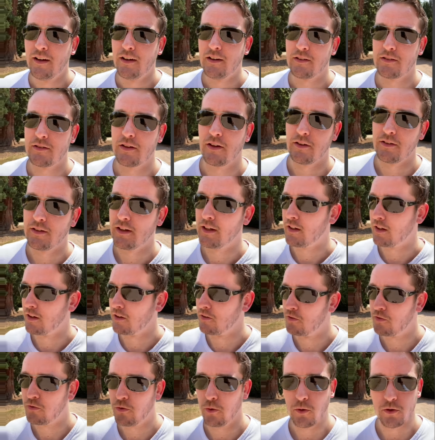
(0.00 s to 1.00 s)
Sardinian
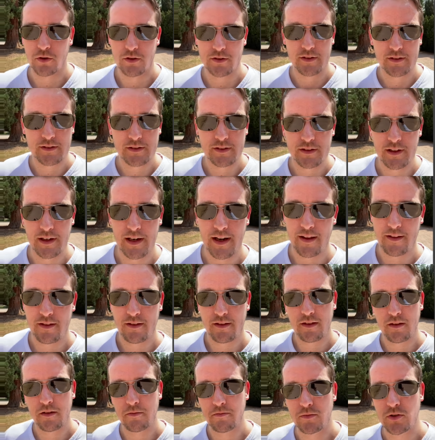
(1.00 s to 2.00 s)
forces led
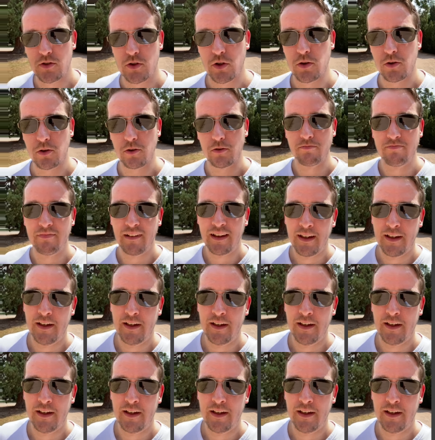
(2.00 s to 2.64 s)
them to